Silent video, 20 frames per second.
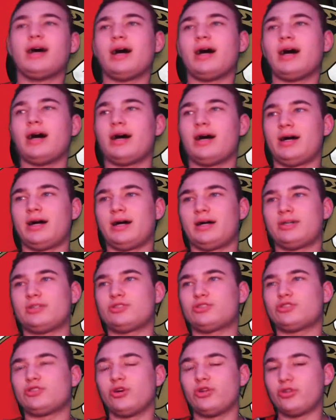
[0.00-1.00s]

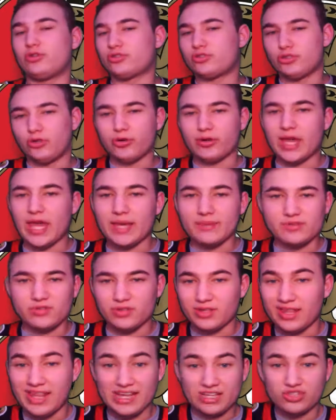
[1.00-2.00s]
So there's no games for
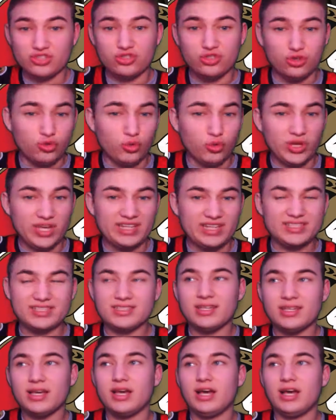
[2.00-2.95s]
the next 2 weeks.